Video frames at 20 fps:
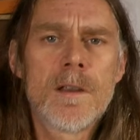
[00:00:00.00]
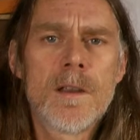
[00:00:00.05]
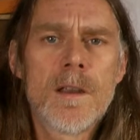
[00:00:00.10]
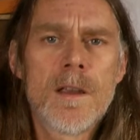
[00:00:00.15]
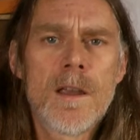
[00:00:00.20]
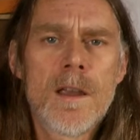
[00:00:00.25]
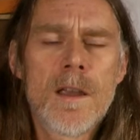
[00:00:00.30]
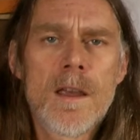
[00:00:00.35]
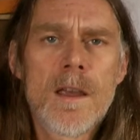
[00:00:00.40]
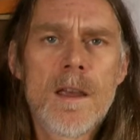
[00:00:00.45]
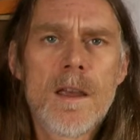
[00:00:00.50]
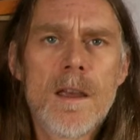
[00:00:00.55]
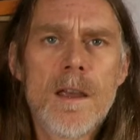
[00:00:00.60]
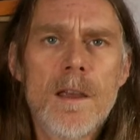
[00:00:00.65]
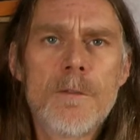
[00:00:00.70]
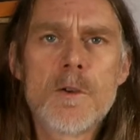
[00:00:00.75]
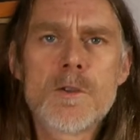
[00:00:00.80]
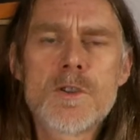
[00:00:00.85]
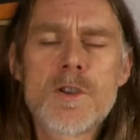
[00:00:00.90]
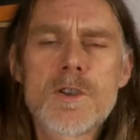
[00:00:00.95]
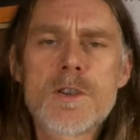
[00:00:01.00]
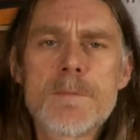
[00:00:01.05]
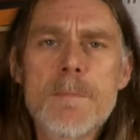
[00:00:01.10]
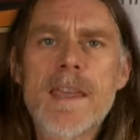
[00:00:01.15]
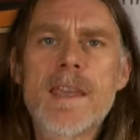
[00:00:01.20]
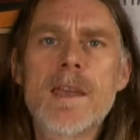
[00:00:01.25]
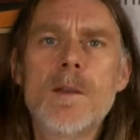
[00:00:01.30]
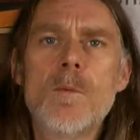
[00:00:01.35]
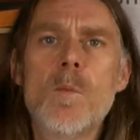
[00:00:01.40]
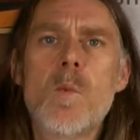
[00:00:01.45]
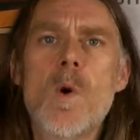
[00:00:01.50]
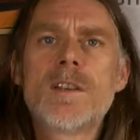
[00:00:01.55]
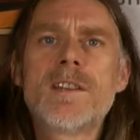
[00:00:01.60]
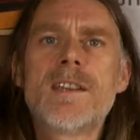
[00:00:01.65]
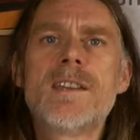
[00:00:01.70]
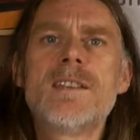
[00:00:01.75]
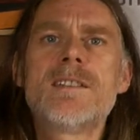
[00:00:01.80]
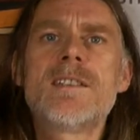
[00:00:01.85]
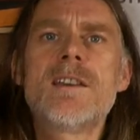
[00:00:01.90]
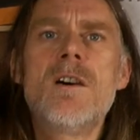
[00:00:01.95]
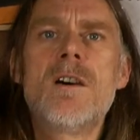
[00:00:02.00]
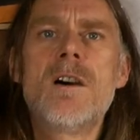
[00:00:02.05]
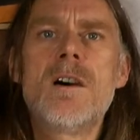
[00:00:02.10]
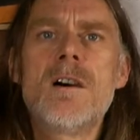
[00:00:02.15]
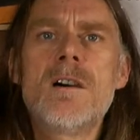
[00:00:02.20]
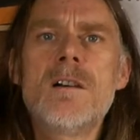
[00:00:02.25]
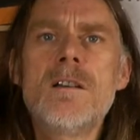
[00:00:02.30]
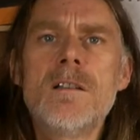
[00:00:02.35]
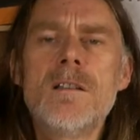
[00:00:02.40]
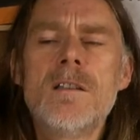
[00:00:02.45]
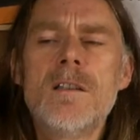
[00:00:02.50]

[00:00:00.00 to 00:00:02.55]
If you're just making one guitar,